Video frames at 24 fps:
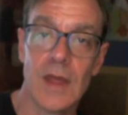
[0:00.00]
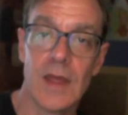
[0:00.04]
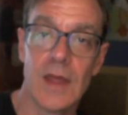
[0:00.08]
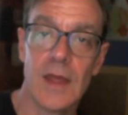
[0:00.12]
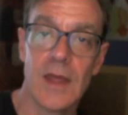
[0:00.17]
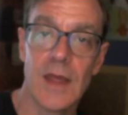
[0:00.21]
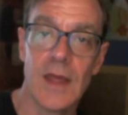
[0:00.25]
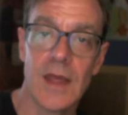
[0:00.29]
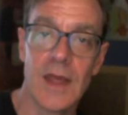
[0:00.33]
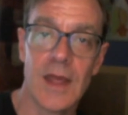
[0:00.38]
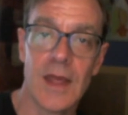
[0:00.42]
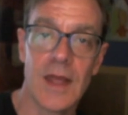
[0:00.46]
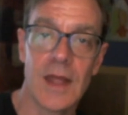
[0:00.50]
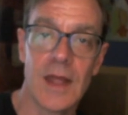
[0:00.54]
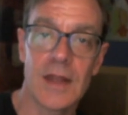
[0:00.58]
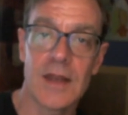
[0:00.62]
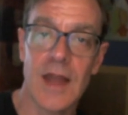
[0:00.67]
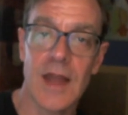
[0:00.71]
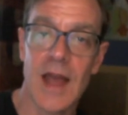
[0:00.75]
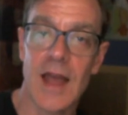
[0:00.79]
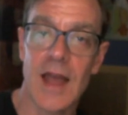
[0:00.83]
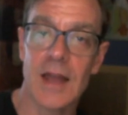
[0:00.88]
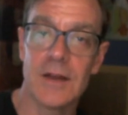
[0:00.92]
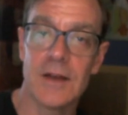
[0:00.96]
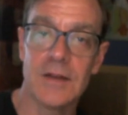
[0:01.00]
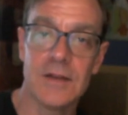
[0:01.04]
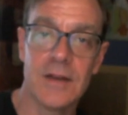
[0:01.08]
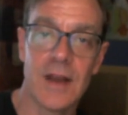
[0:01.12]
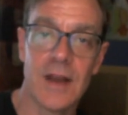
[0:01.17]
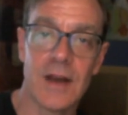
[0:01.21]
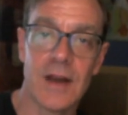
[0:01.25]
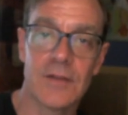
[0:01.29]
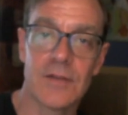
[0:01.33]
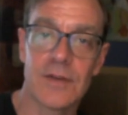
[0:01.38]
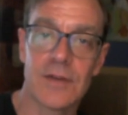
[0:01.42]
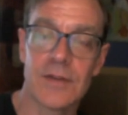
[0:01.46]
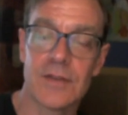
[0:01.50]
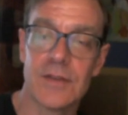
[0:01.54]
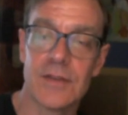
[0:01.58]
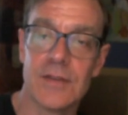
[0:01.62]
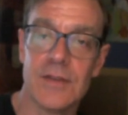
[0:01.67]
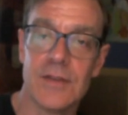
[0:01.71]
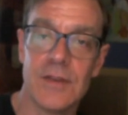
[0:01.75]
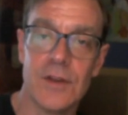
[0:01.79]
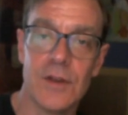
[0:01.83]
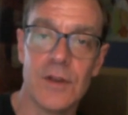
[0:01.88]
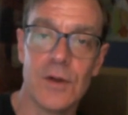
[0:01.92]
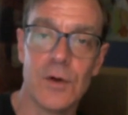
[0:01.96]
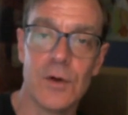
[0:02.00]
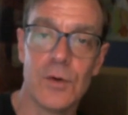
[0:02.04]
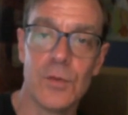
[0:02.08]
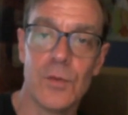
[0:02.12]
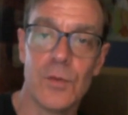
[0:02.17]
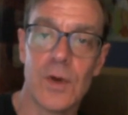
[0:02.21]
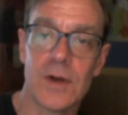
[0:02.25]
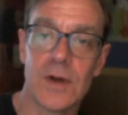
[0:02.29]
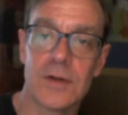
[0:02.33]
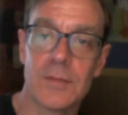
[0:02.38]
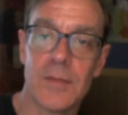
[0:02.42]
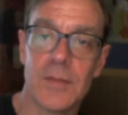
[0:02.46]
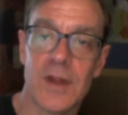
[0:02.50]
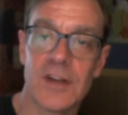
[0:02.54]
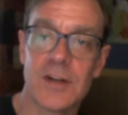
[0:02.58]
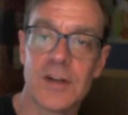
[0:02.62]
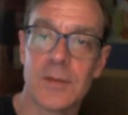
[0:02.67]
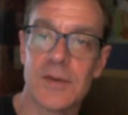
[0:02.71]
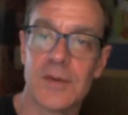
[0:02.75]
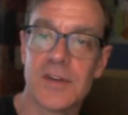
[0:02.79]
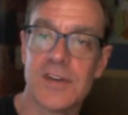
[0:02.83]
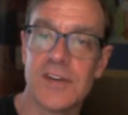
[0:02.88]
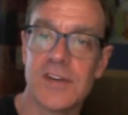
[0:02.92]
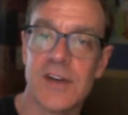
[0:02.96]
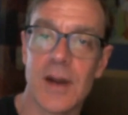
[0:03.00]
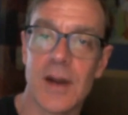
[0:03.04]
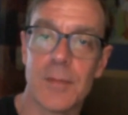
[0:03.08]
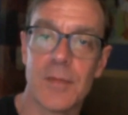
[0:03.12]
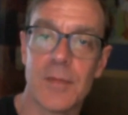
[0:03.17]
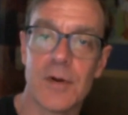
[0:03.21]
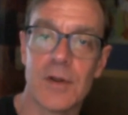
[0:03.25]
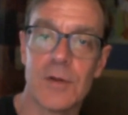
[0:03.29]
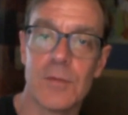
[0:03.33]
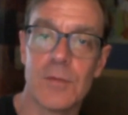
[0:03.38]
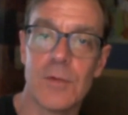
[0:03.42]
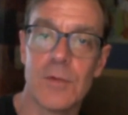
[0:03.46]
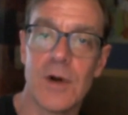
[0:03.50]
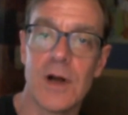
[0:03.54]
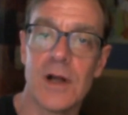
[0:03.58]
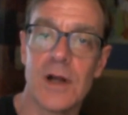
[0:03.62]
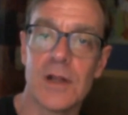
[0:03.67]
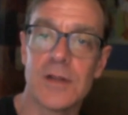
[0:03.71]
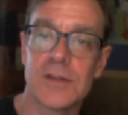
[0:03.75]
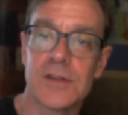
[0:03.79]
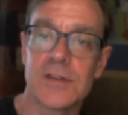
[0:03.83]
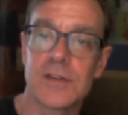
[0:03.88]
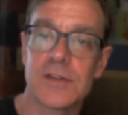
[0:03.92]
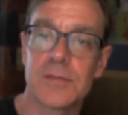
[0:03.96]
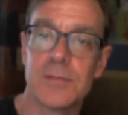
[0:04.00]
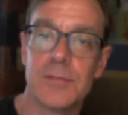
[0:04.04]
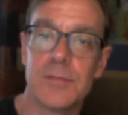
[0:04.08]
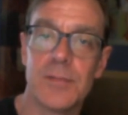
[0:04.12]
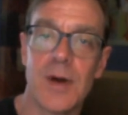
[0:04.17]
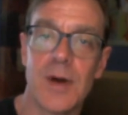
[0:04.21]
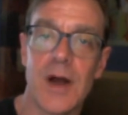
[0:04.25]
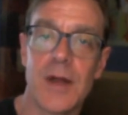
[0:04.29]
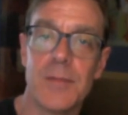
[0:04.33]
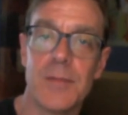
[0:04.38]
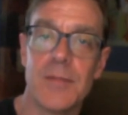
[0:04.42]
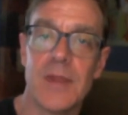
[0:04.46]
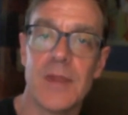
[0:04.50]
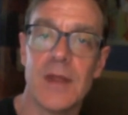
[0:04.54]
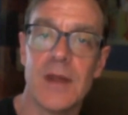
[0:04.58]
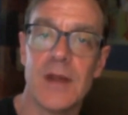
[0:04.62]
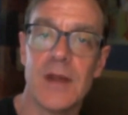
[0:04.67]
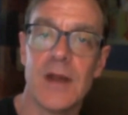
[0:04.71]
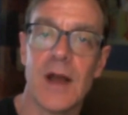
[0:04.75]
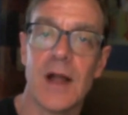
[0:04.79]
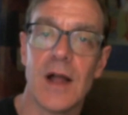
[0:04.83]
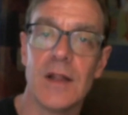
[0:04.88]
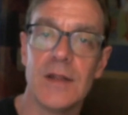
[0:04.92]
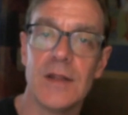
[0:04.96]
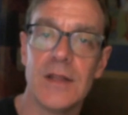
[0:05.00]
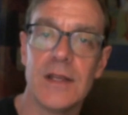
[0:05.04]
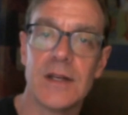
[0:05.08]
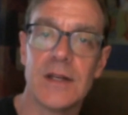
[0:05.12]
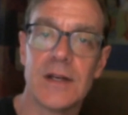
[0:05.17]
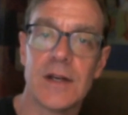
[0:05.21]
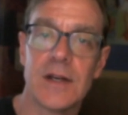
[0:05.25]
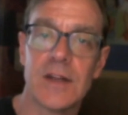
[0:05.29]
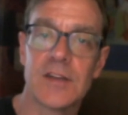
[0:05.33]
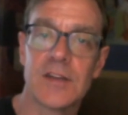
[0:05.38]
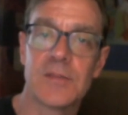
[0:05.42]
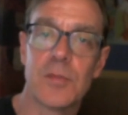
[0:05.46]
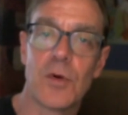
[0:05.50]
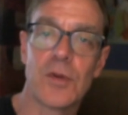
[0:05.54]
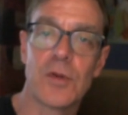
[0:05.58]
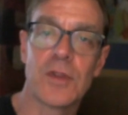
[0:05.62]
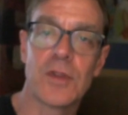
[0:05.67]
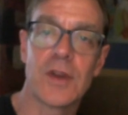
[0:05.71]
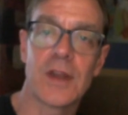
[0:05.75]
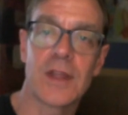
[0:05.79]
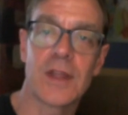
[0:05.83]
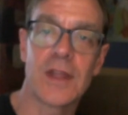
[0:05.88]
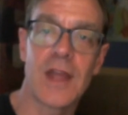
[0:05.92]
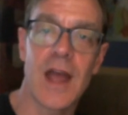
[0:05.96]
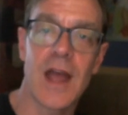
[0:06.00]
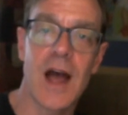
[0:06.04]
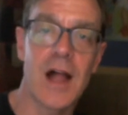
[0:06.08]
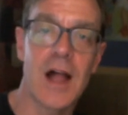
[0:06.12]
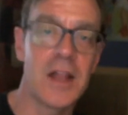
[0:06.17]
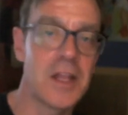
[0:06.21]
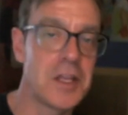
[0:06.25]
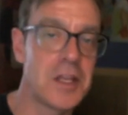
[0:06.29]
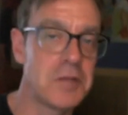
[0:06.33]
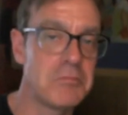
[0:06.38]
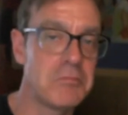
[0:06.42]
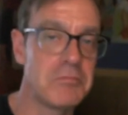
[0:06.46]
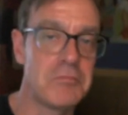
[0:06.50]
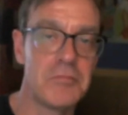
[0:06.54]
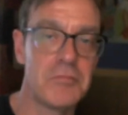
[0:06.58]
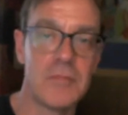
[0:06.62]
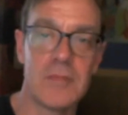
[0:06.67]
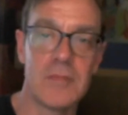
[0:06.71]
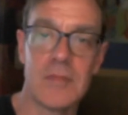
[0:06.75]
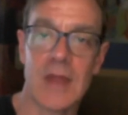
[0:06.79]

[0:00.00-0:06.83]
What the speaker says: And I never knew what Measurements Jeopardy was, but a liter is more than a gallon.